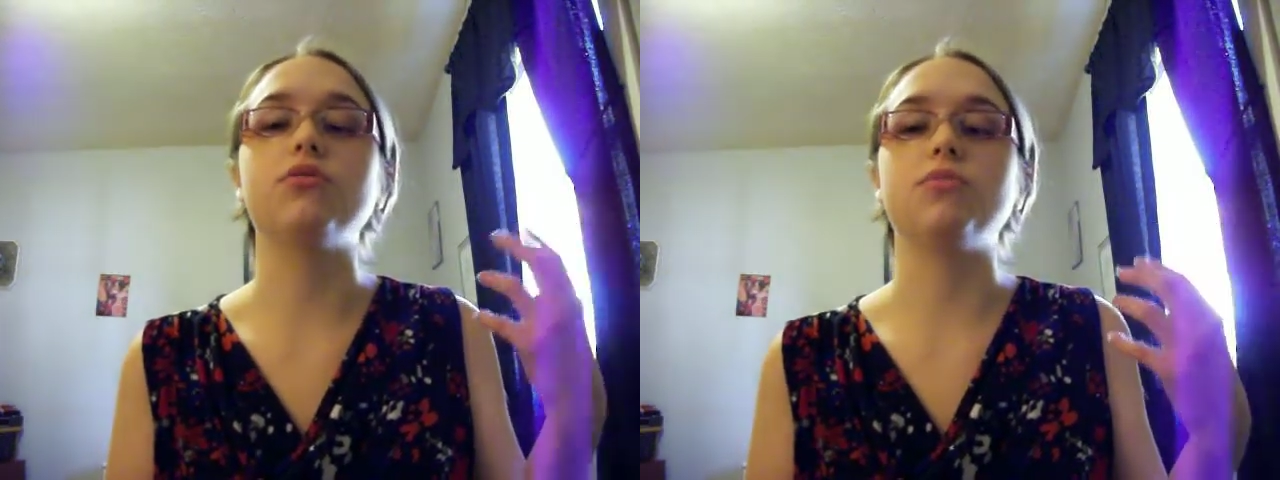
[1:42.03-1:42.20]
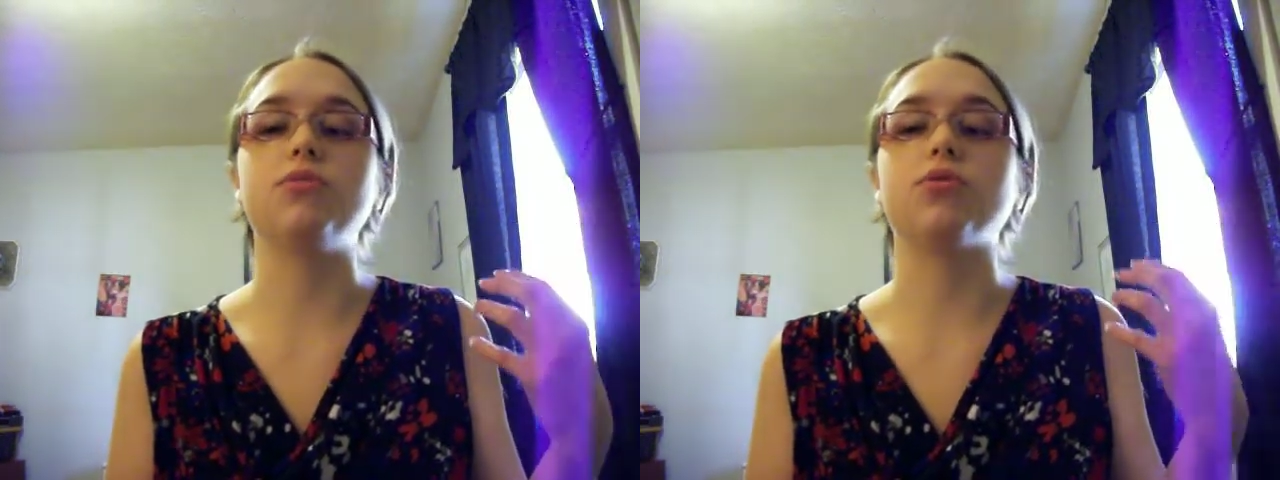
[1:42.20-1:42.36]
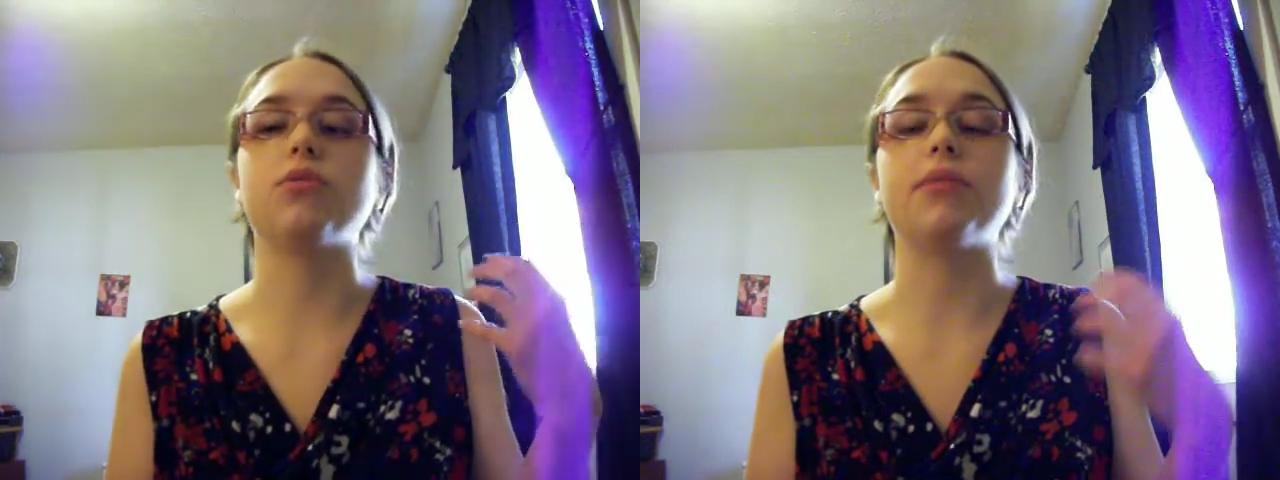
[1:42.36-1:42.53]

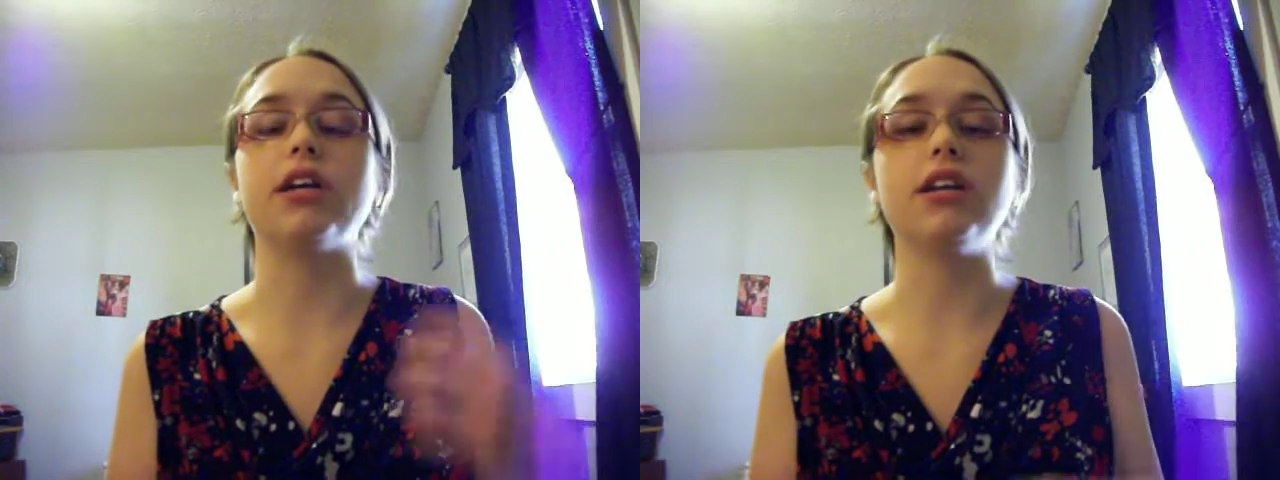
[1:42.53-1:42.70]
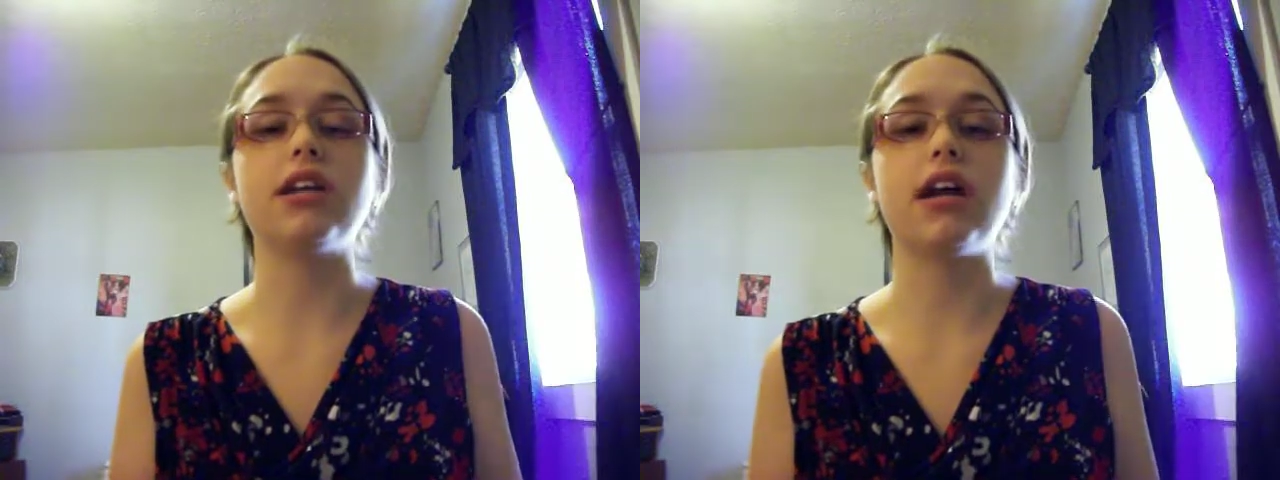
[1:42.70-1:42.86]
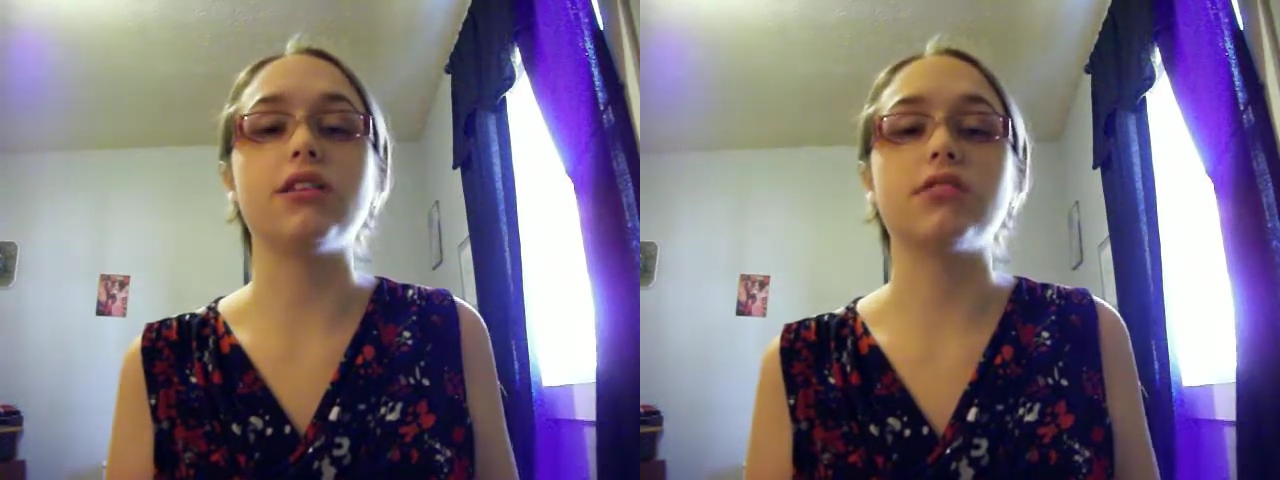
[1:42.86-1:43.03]
absorb any
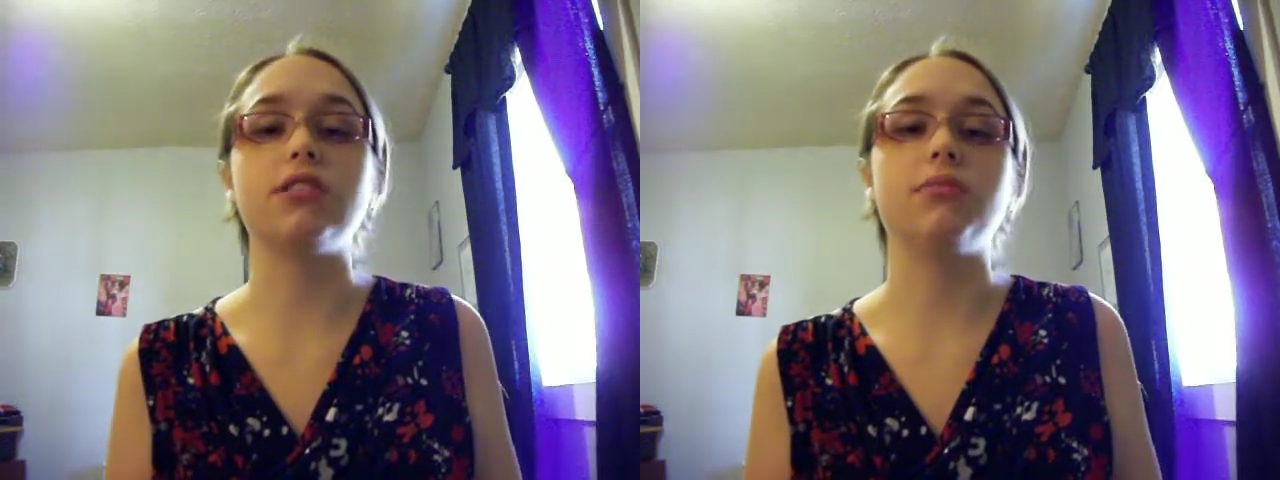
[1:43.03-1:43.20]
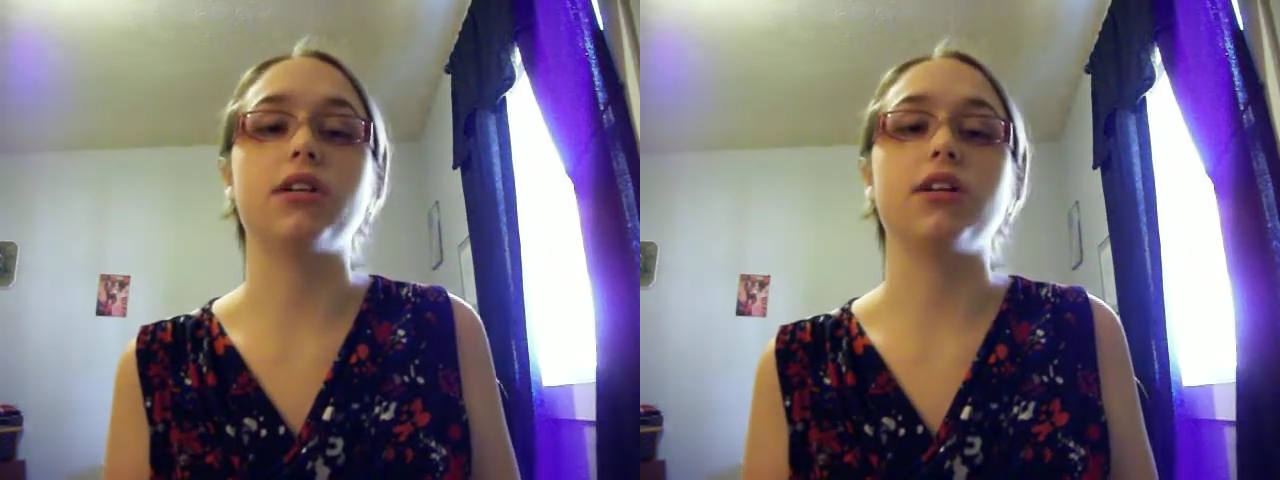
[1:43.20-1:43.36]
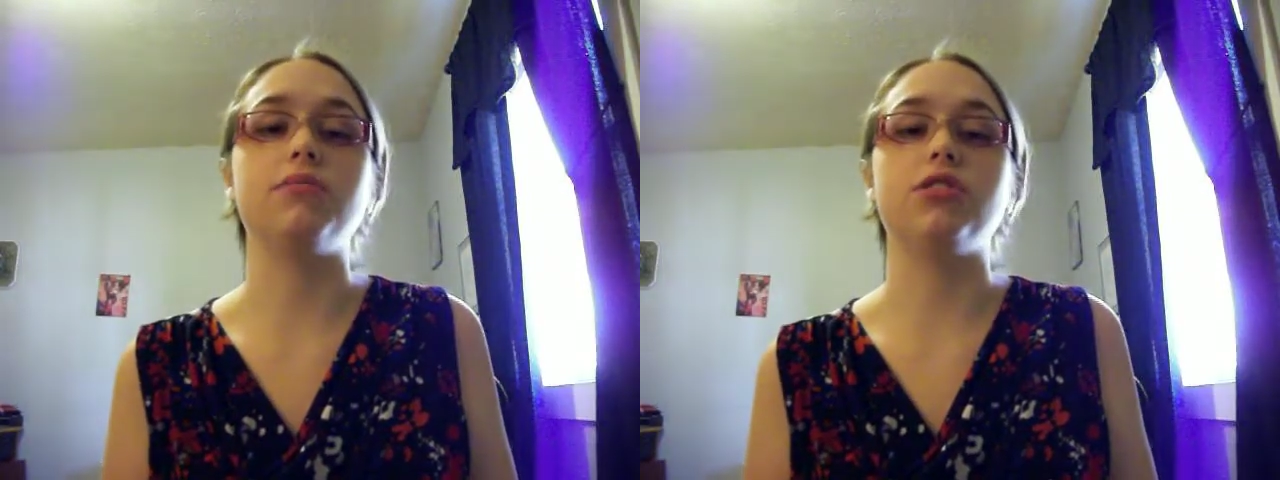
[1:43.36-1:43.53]
calcium
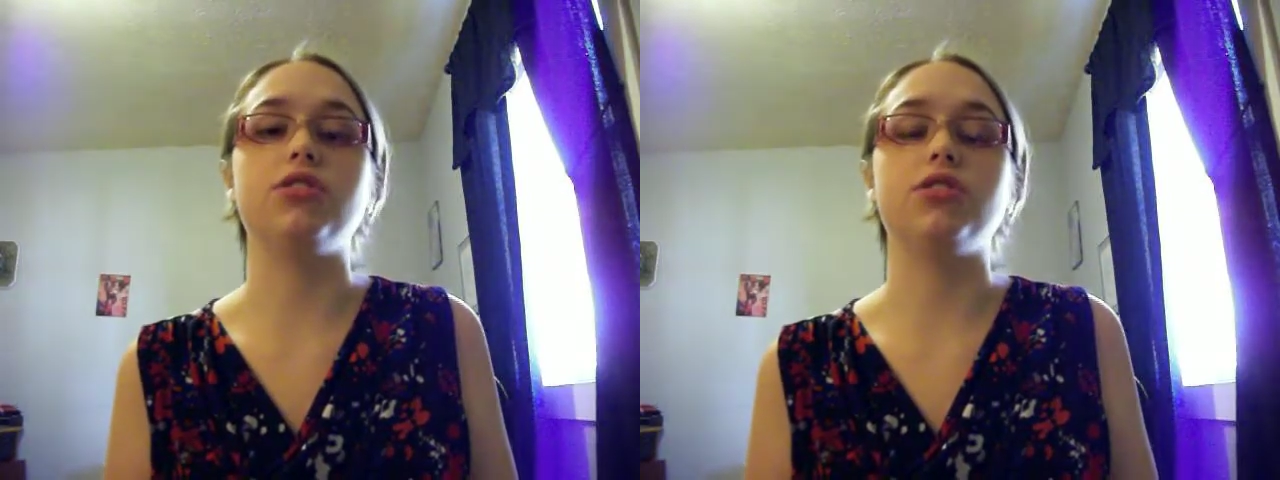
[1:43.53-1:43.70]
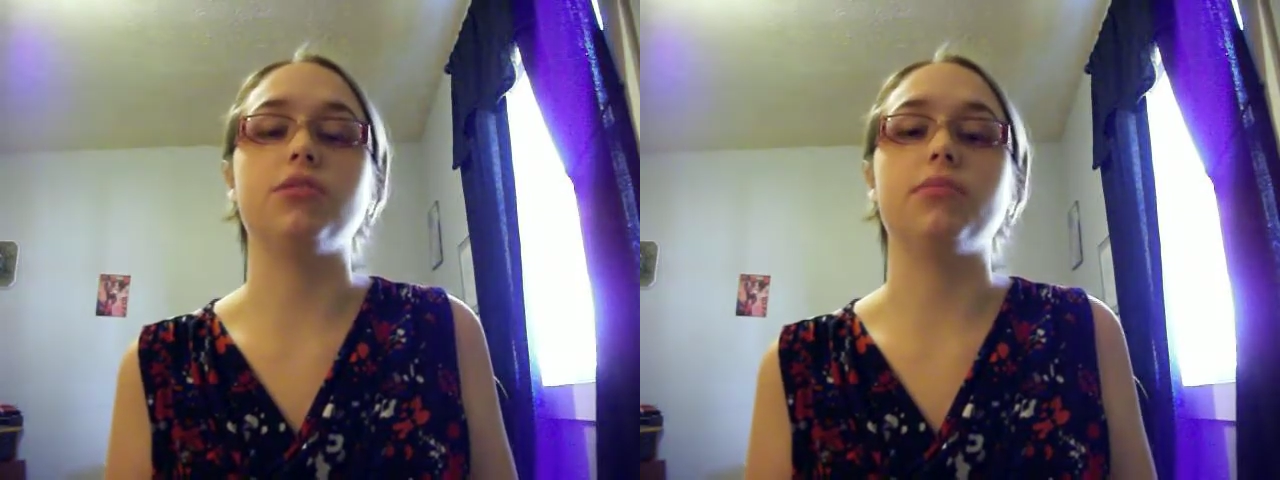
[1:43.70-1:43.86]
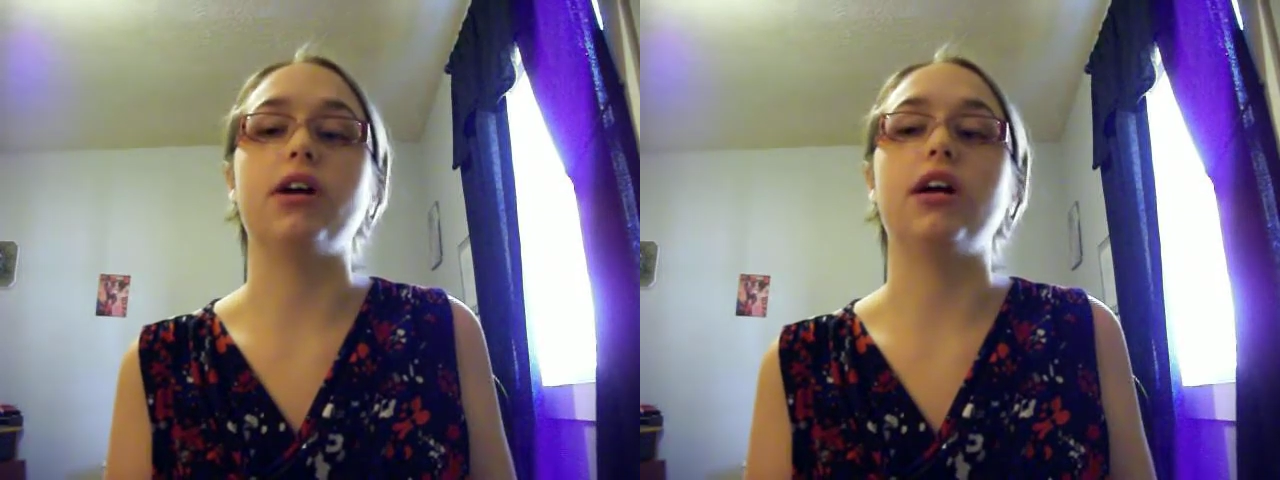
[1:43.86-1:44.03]
that comes into
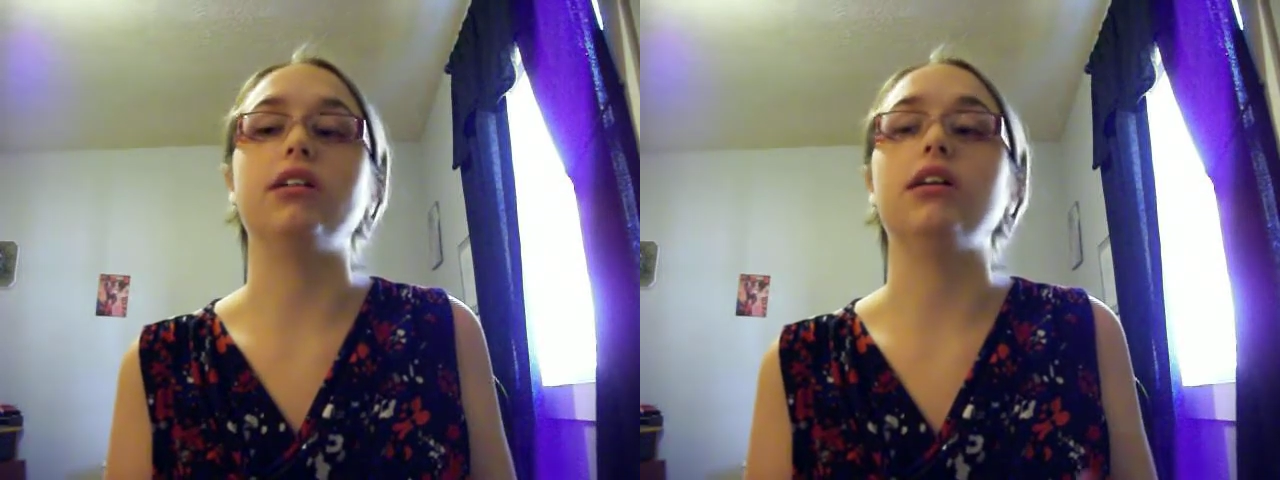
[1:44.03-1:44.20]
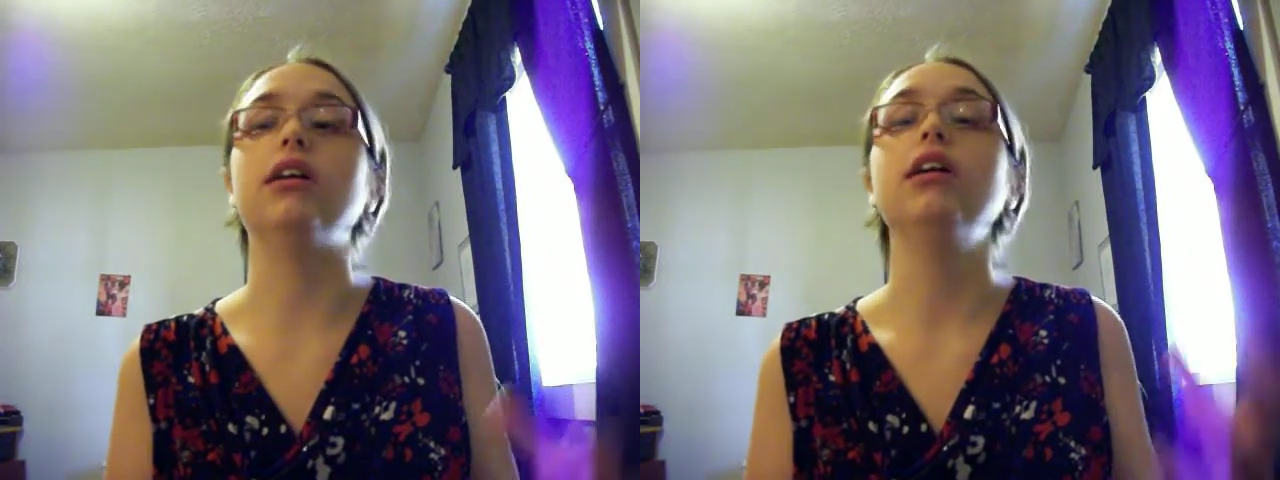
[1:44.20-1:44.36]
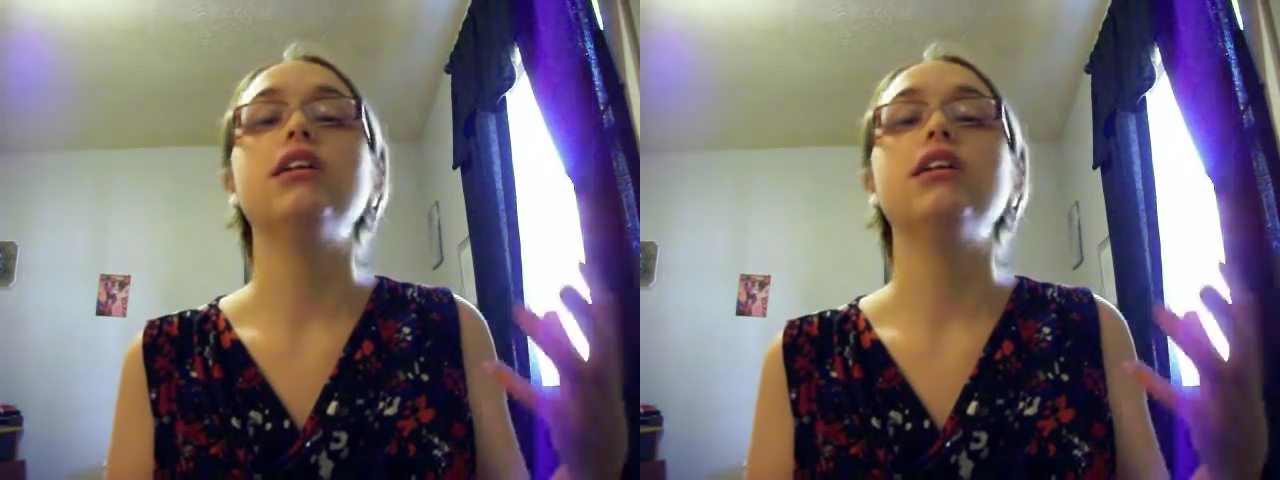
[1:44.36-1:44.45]
your body